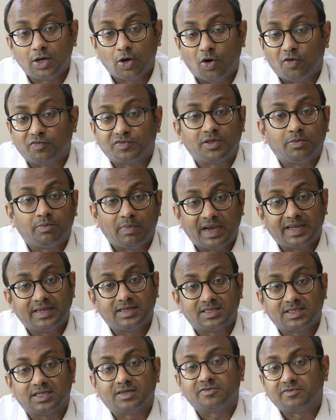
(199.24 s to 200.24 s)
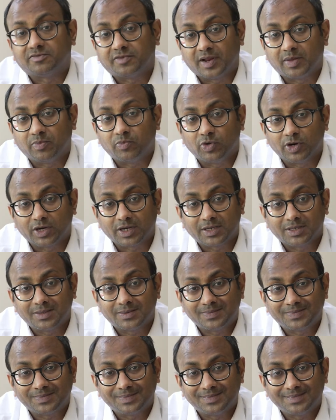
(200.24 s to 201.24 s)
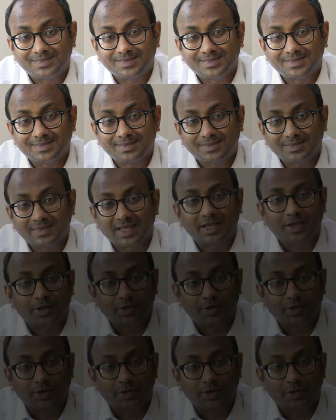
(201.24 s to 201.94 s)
of the mindset framework. Thank